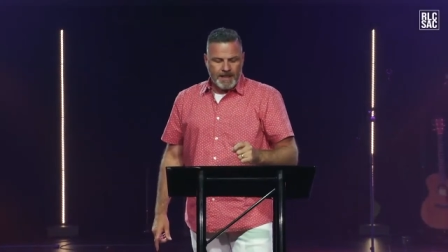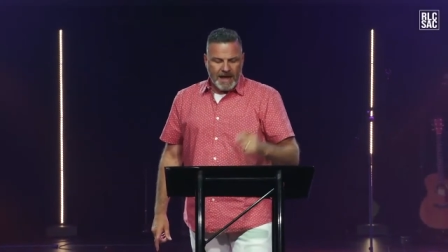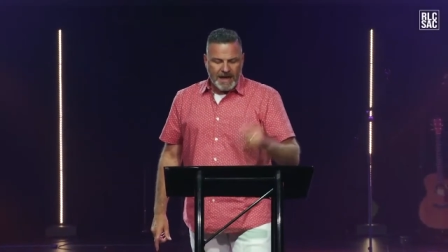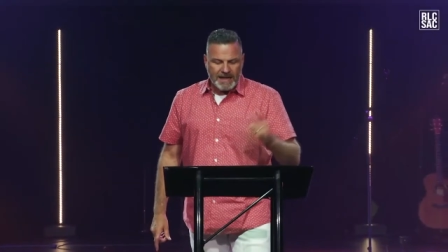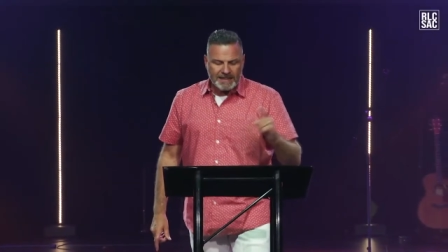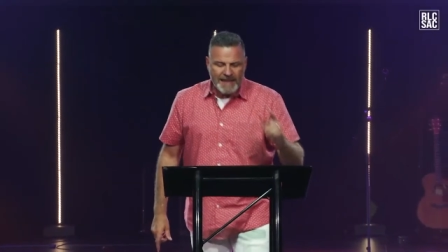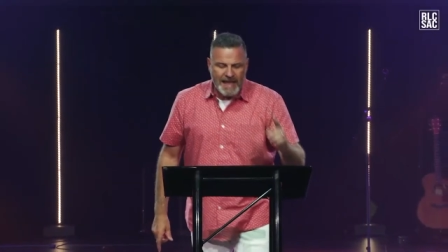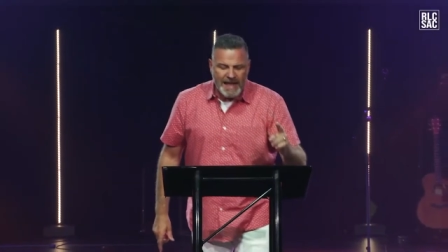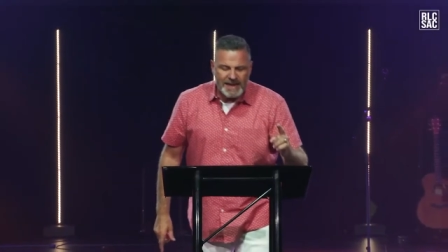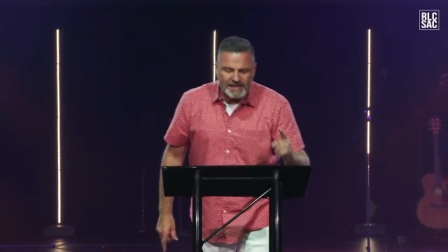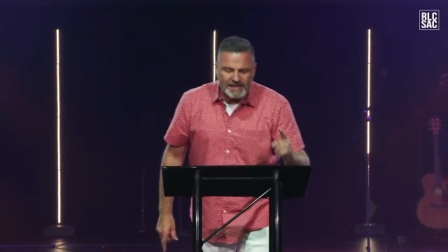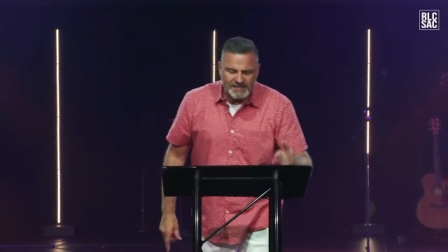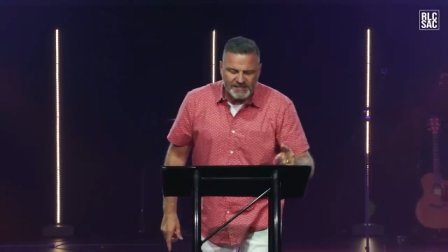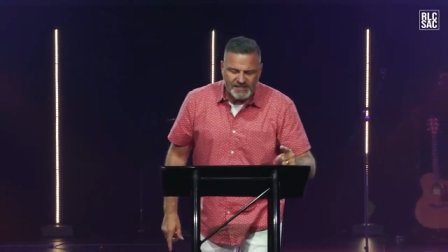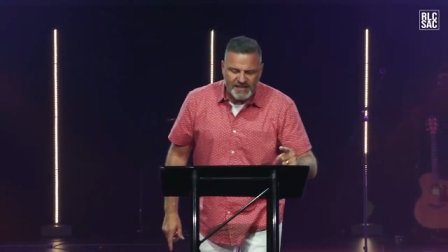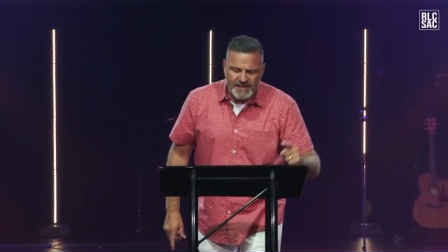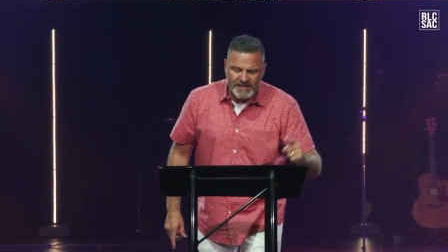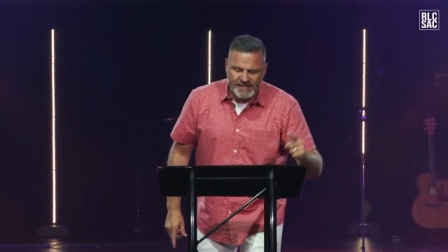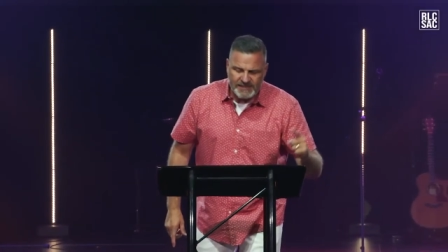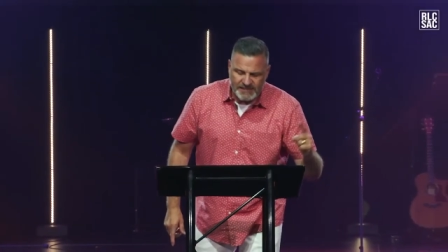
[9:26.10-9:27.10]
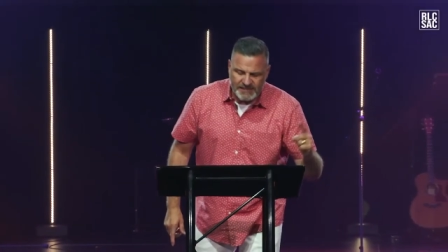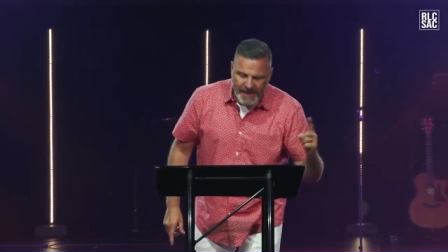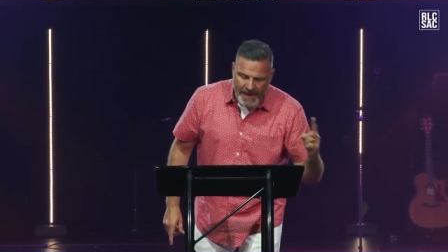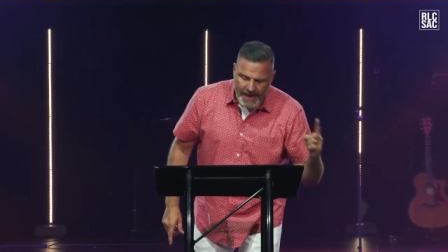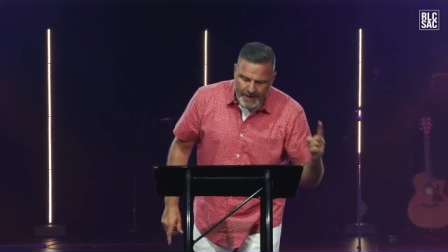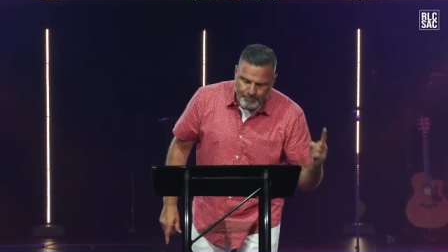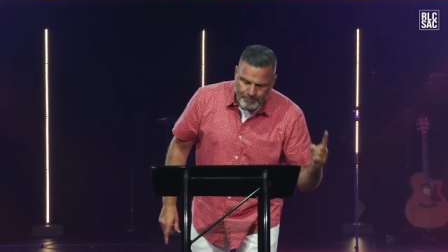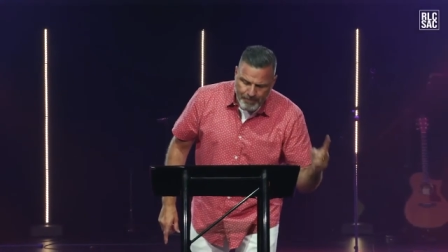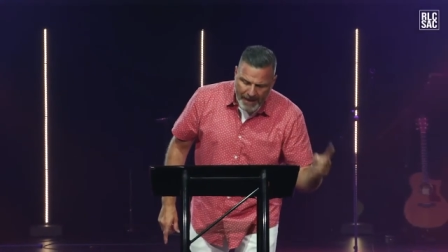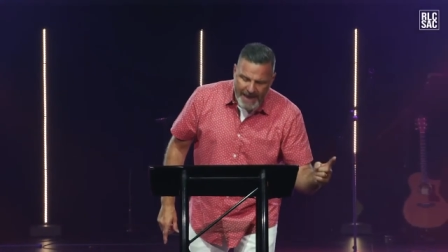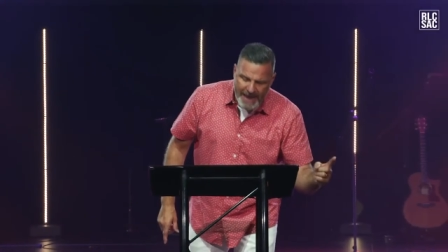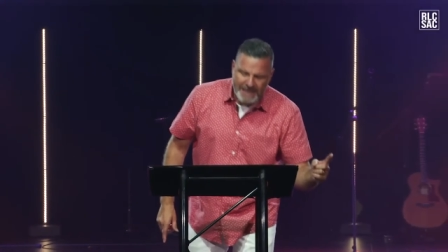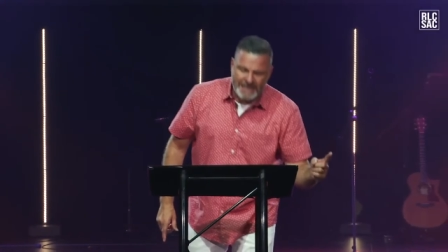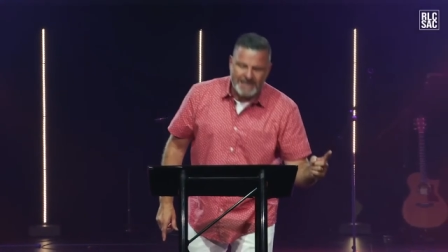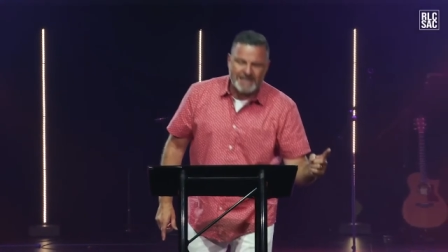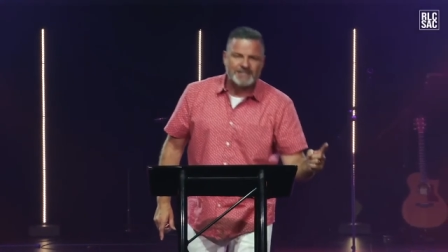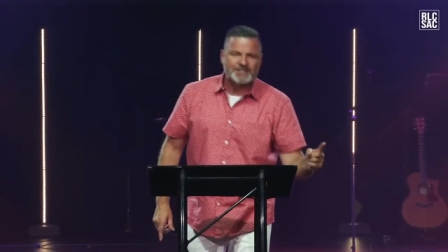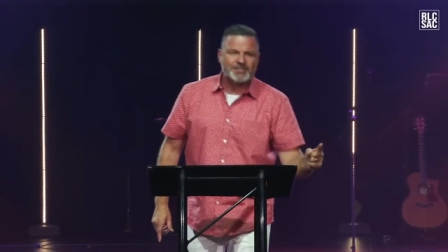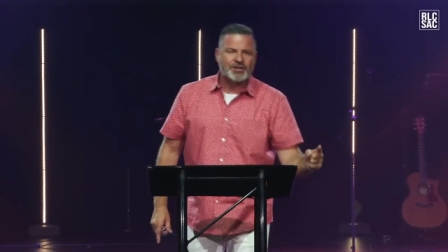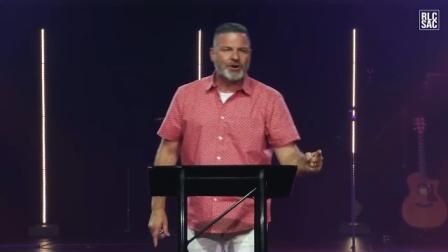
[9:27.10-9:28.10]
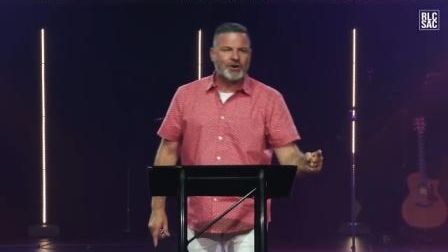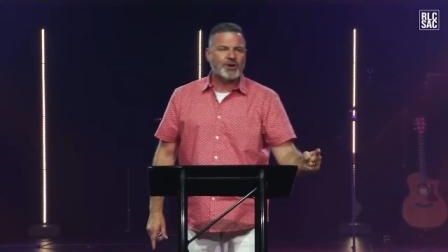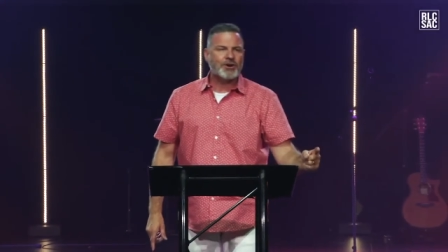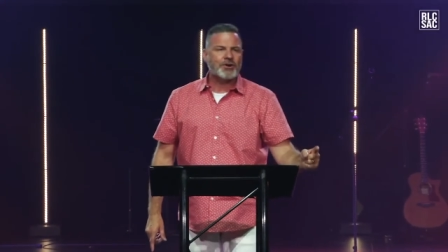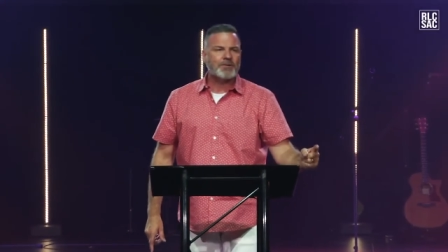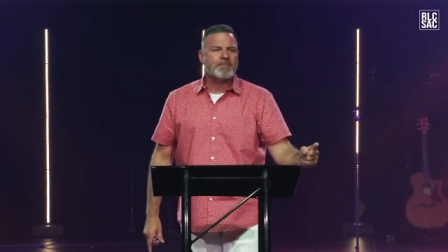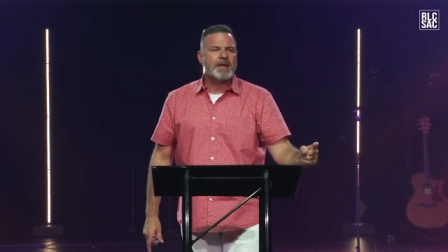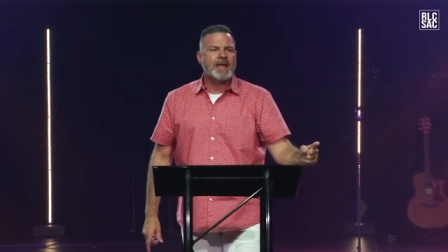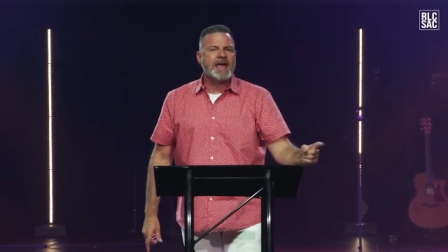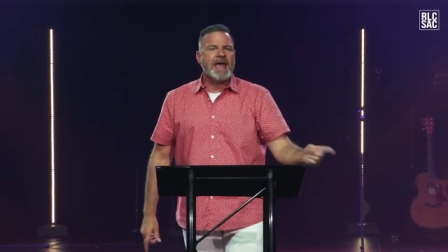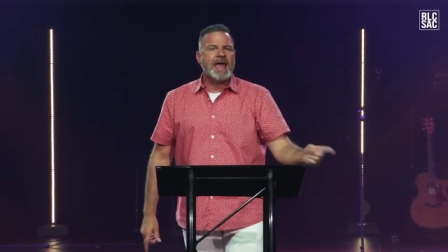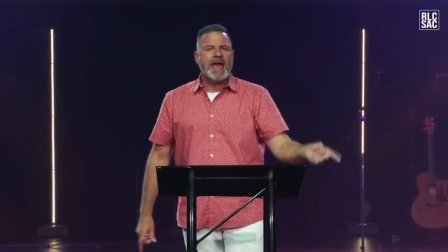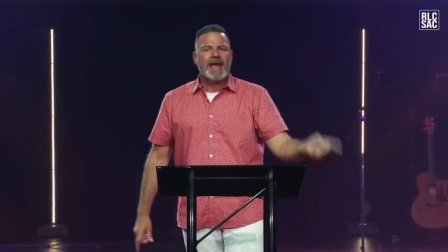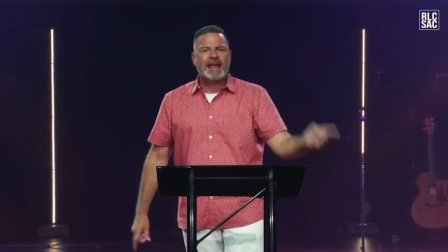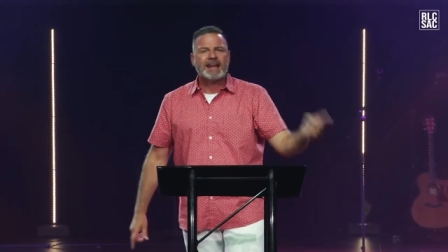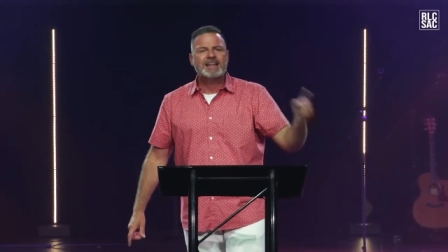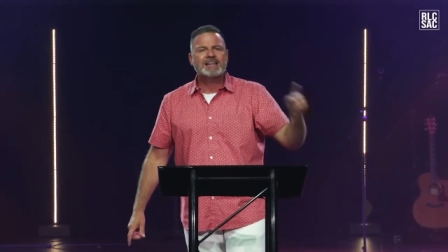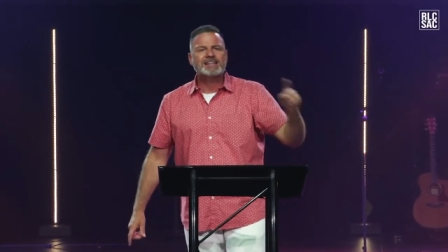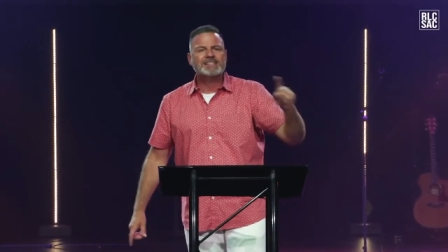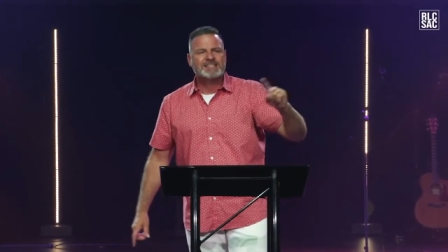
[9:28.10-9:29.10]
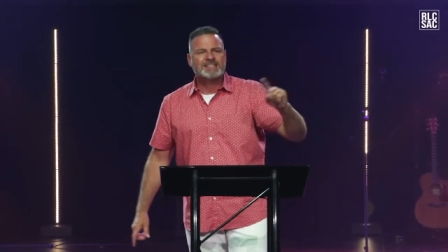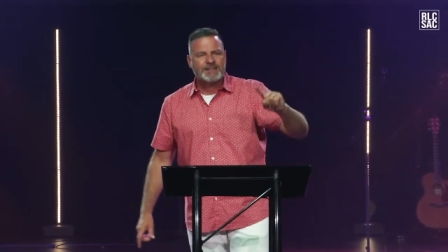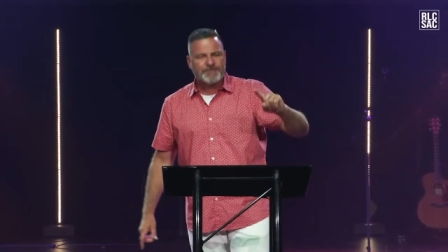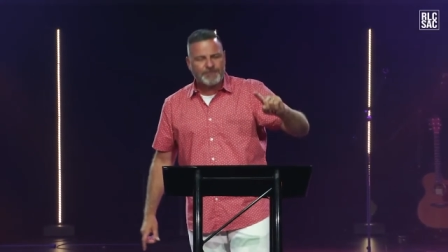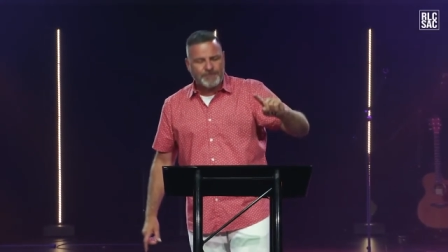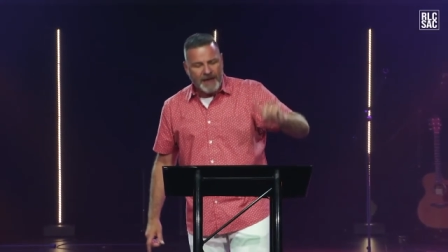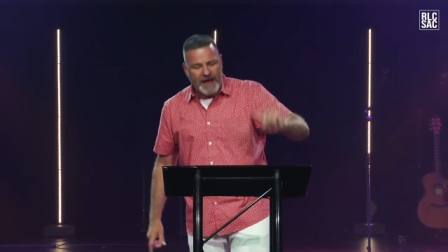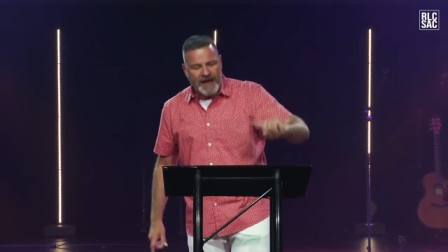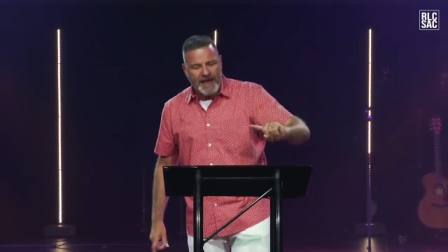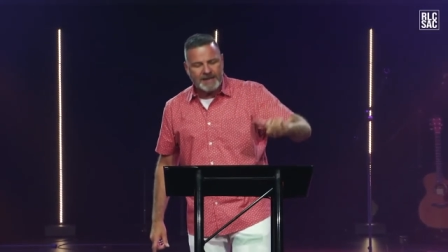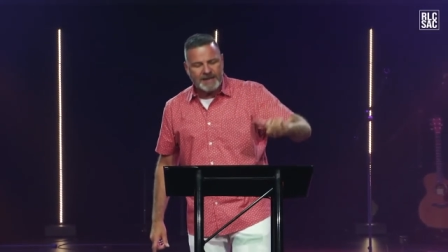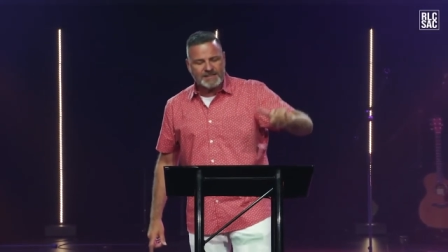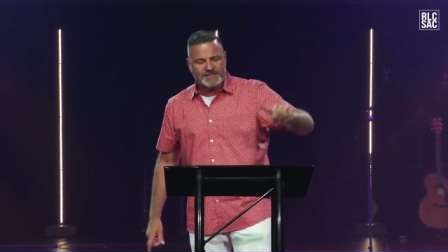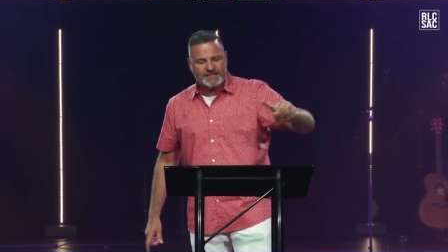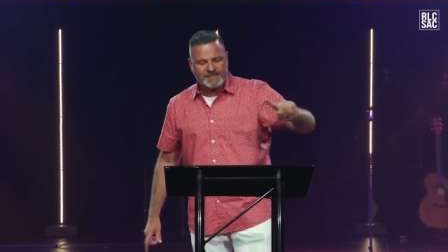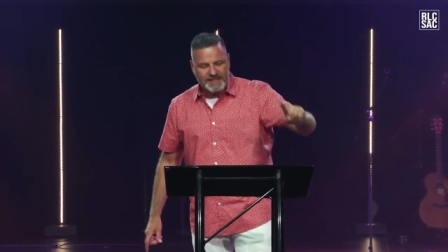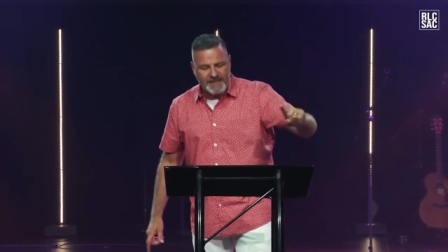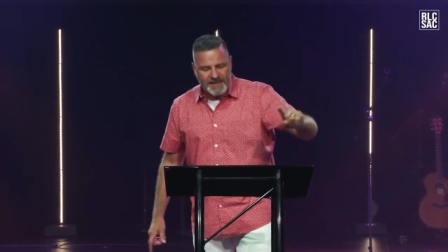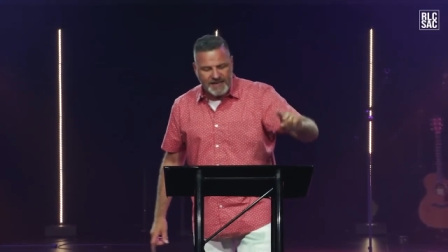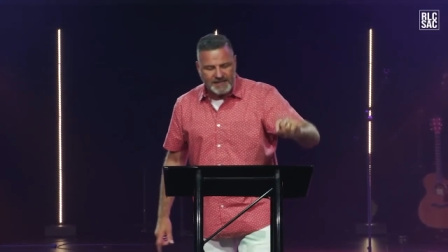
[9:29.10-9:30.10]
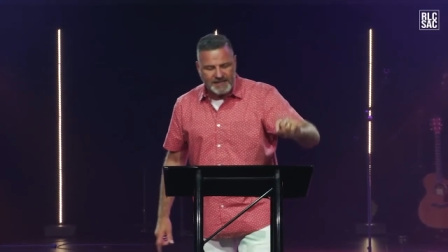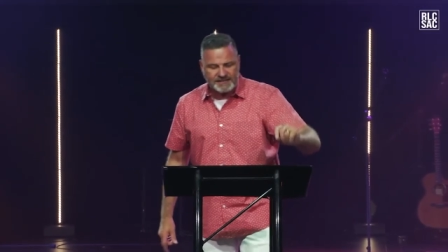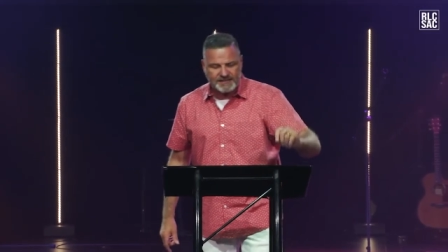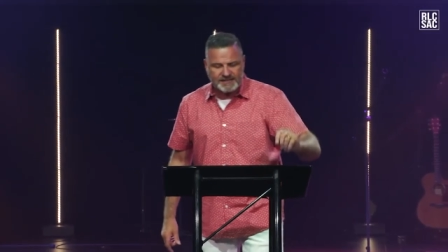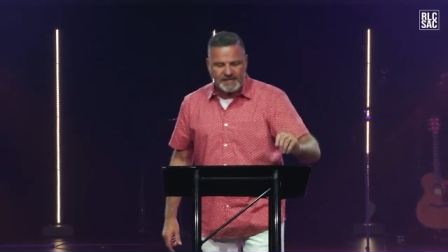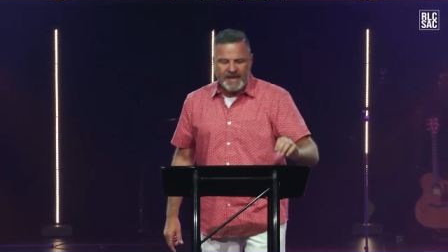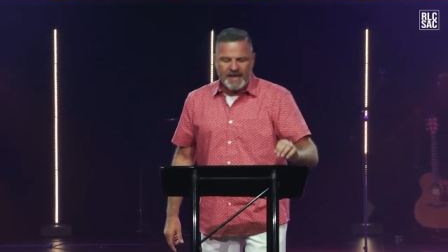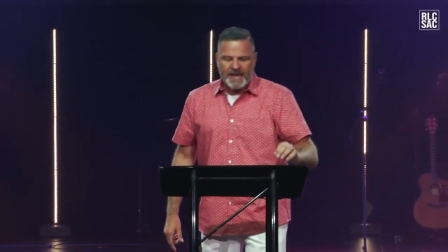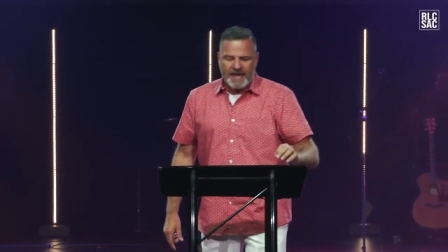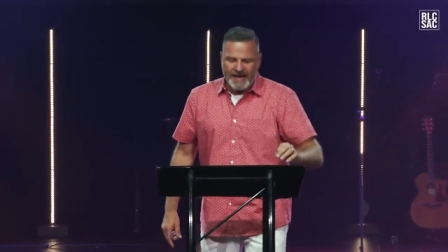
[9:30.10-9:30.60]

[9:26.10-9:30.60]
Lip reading: A legacy is a banking term, and it is defined as this.